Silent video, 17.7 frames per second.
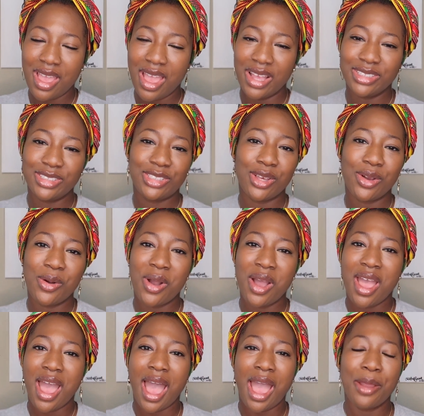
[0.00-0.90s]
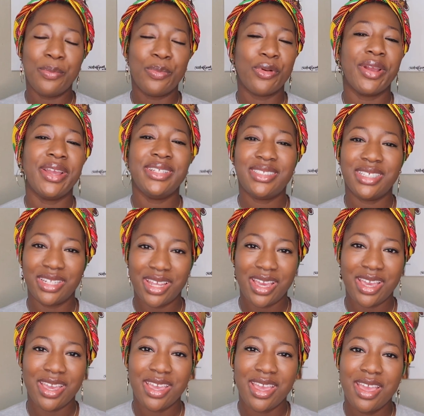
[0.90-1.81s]
And so I pray
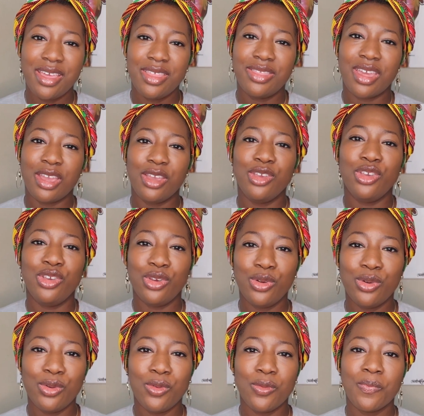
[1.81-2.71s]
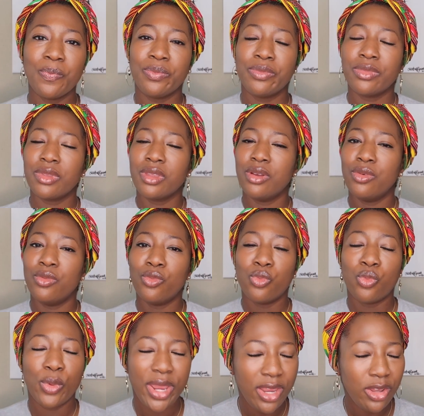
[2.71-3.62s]
today that you
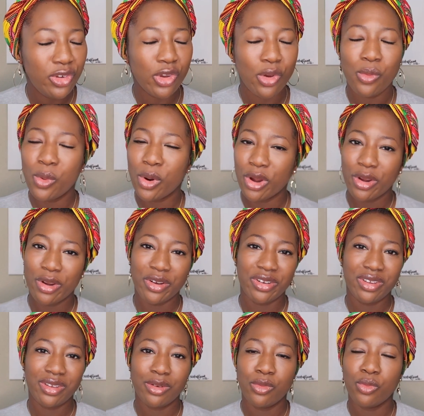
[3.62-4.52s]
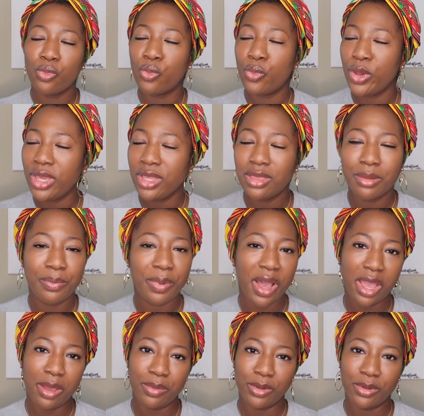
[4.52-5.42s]
read your word, read the
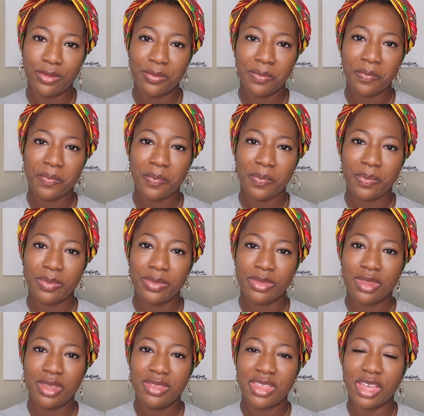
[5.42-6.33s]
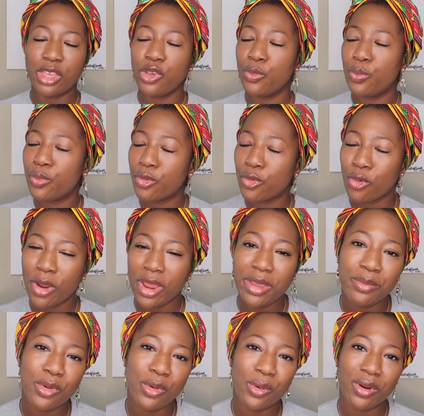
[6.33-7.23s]
Bible, that you
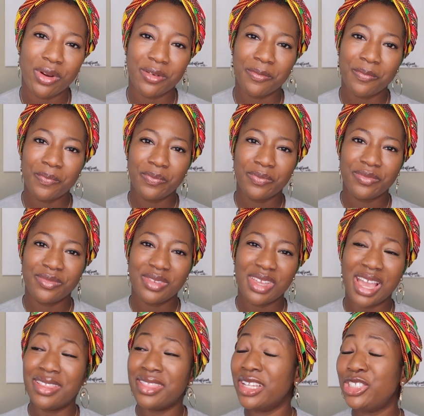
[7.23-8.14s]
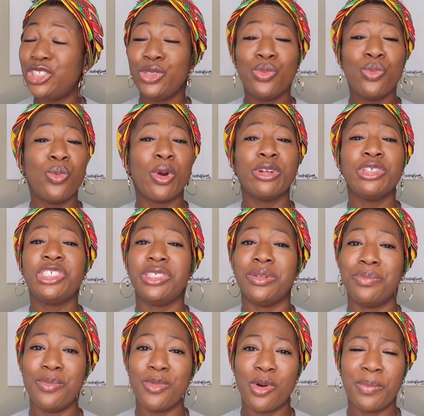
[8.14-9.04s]
pray more, and that you
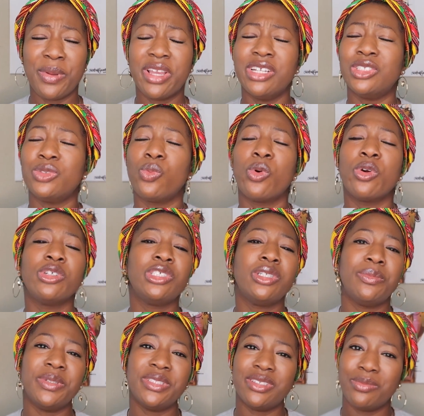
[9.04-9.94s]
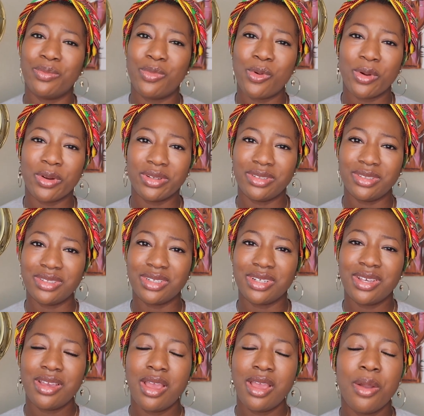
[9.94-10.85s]
worship more because worship is important.
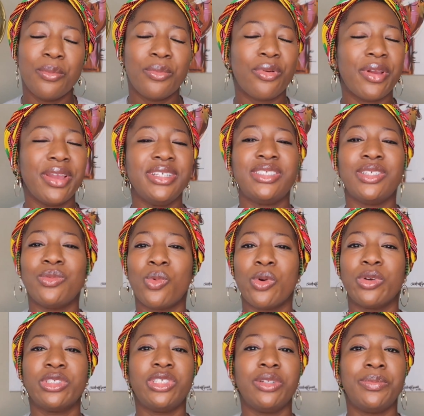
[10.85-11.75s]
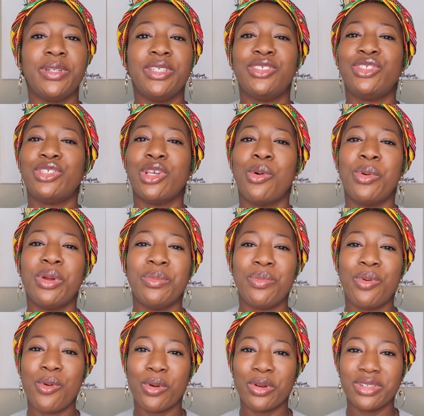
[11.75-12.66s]
Praise and worship is so
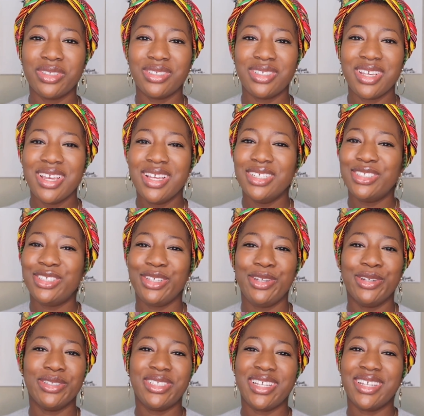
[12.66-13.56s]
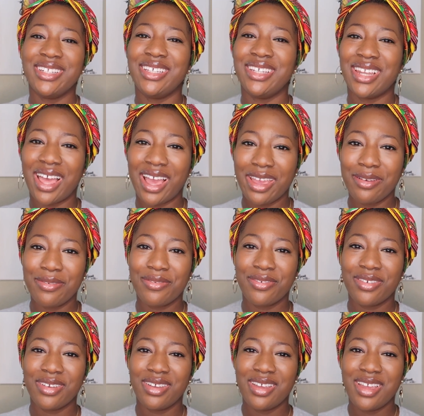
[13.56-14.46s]
important to your daily
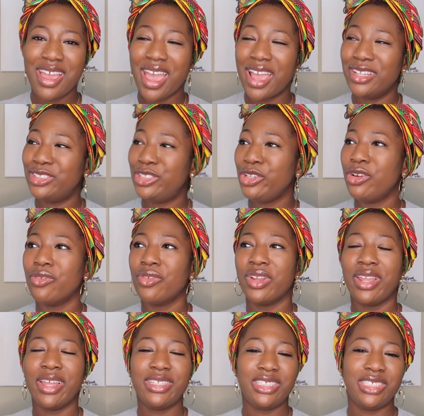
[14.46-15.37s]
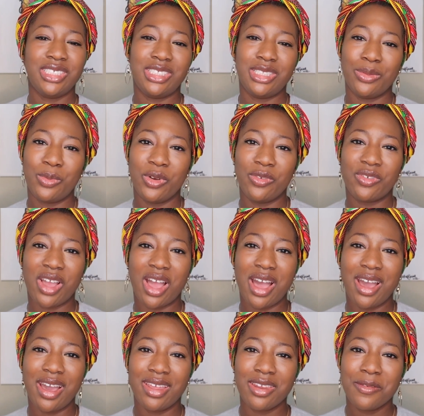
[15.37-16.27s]
life and to your relationship with
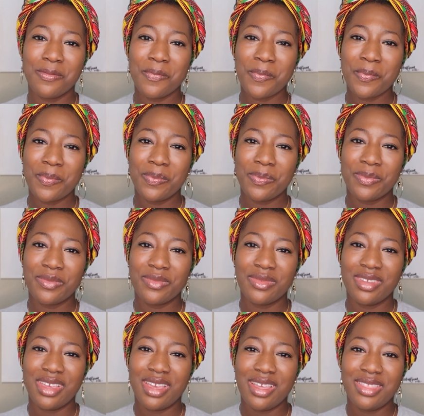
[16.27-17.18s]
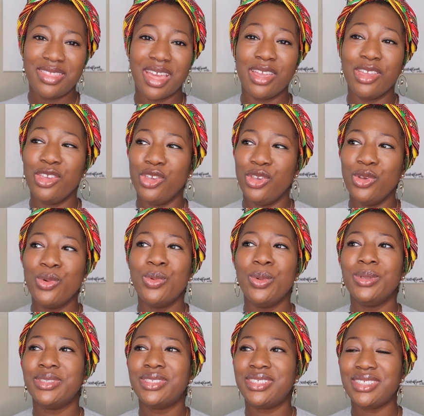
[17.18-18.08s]
God that you
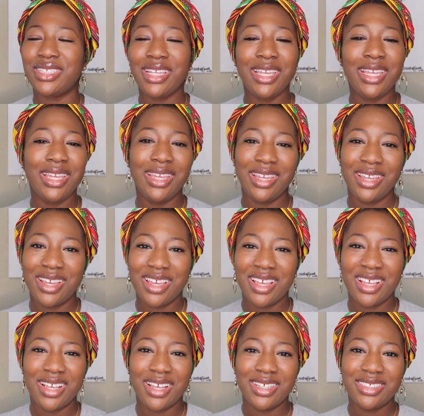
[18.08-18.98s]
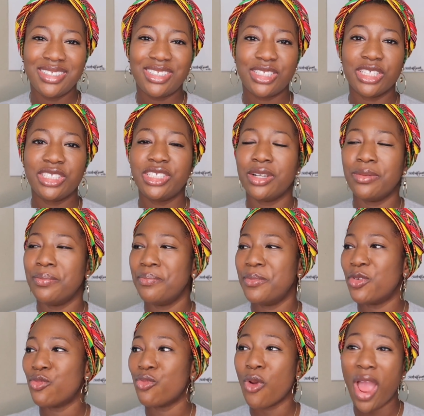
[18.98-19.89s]
will see such a
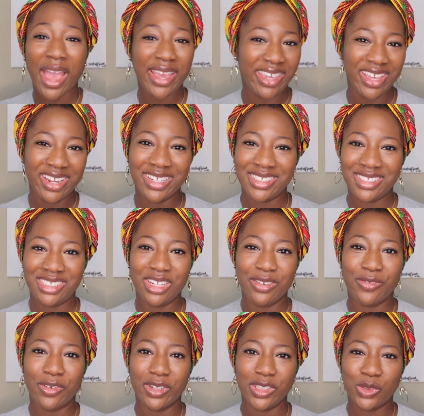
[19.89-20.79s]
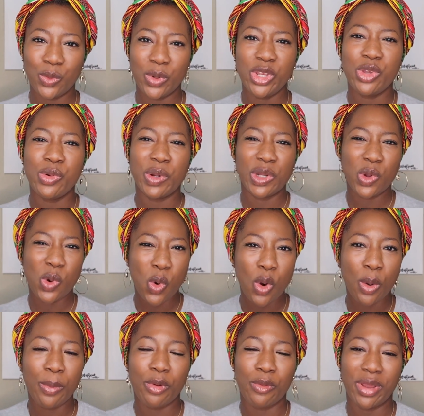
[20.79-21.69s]
miraculous difference when you
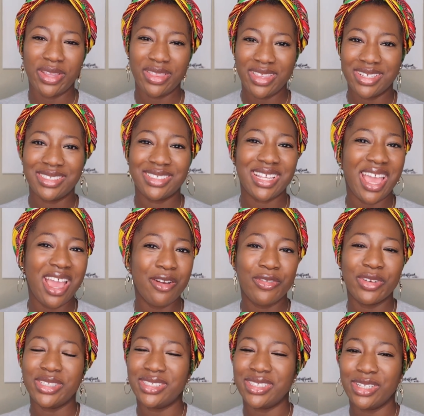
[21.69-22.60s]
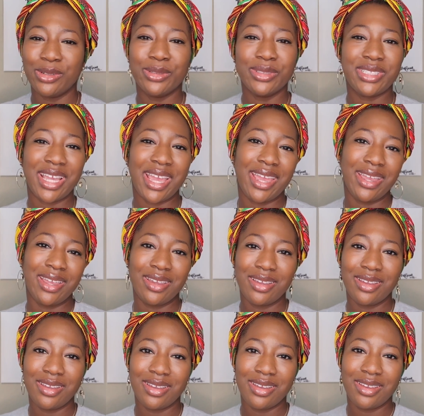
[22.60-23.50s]
incorporate this every single day
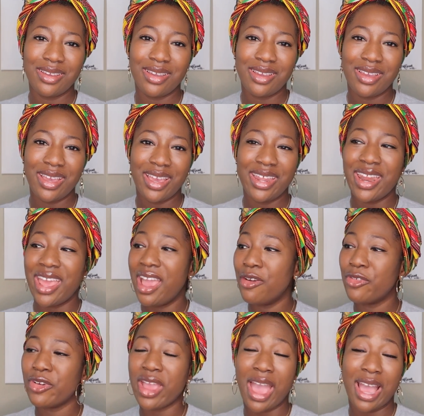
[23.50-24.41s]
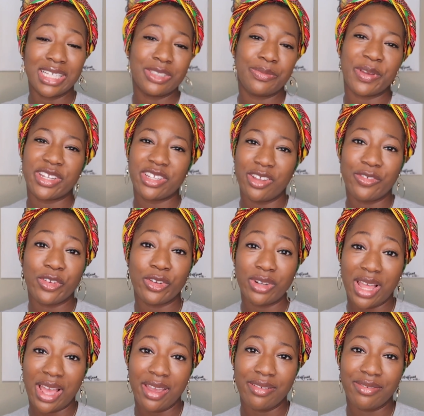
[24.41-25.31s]
in every aspect of
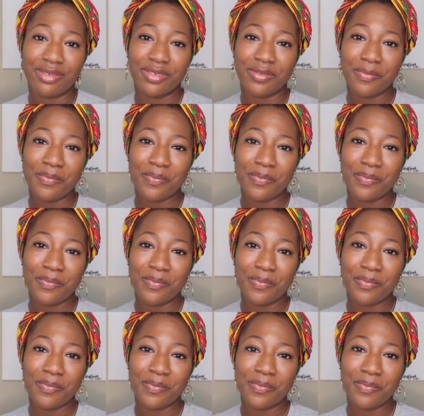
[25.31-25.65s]
your life.